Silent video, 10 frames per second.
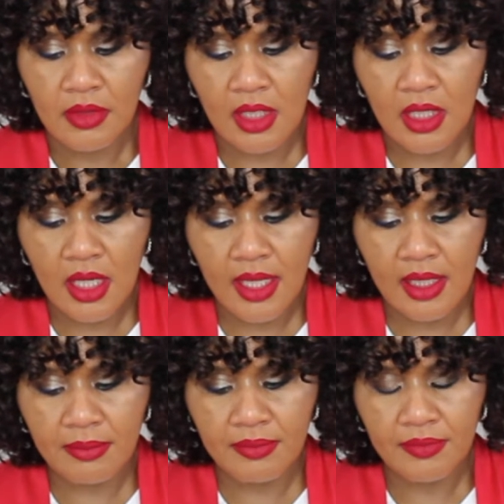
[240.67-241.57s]
The
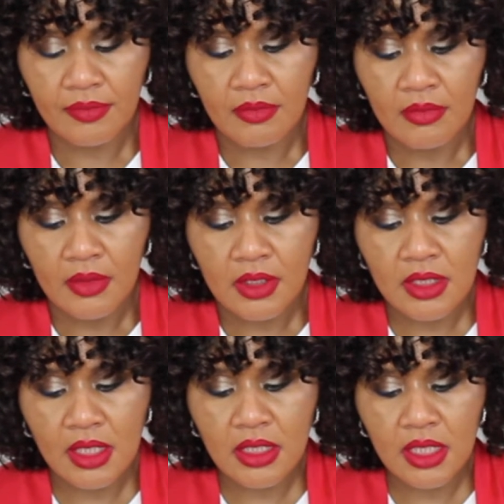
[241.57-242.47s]
name. It
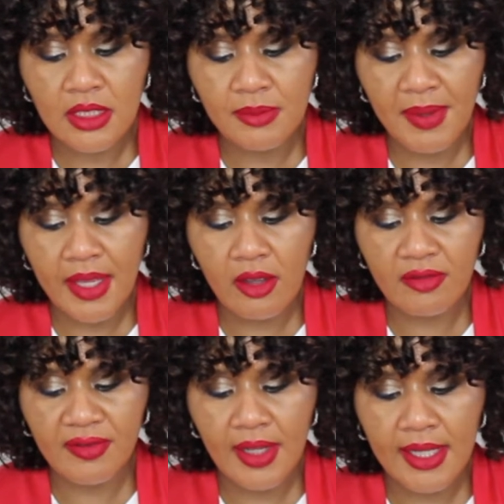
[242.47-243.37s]
says Intense
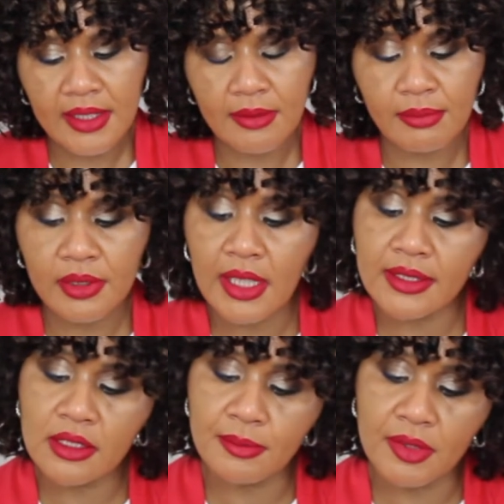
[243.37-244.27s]
Payoff Highly
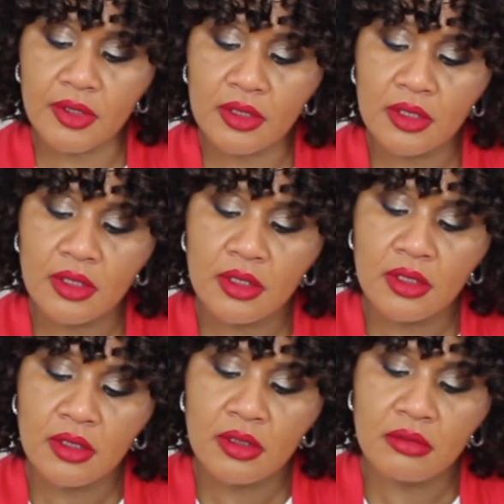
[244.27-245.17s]
Blendable.
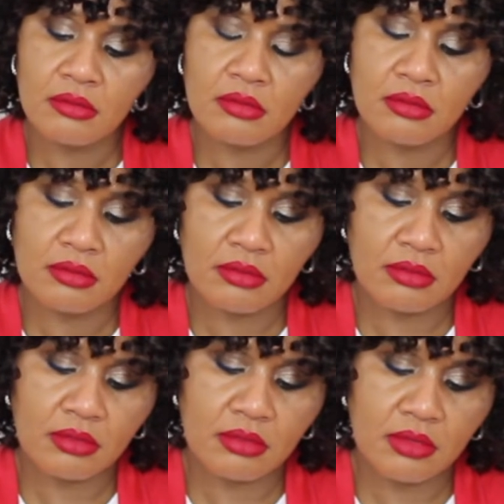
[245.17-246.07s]

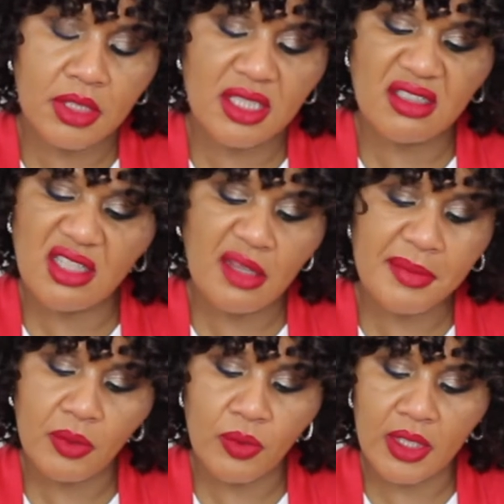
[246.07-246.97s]
It doesn't tell
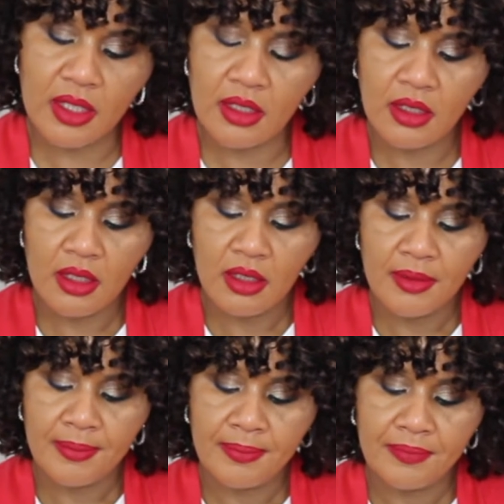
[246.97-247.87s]
me what.
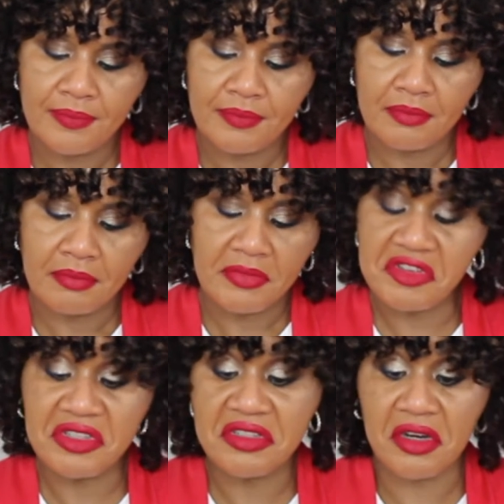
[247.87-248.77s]

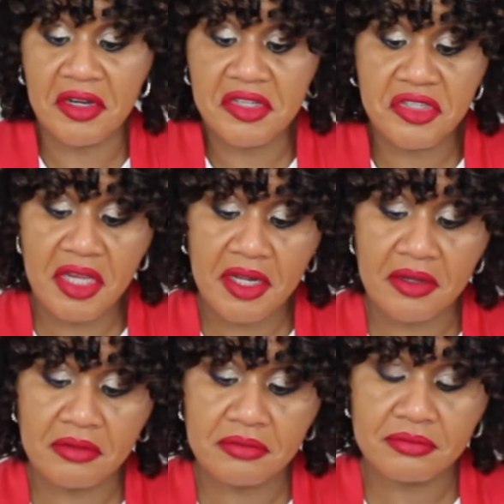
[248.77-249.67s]
This is Artist
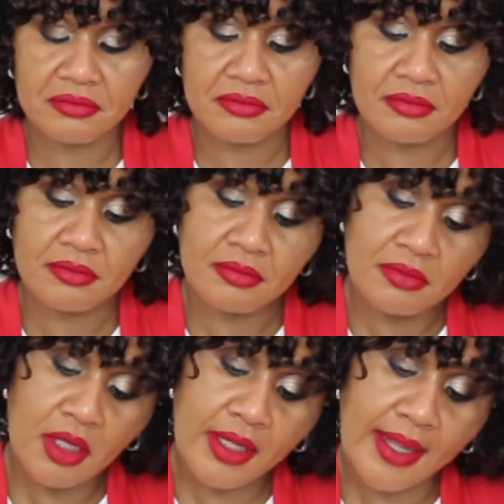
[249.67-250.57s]
Shadow.
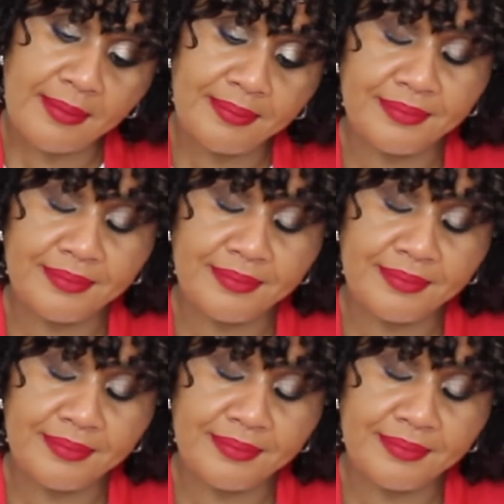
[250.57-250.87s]
Okay.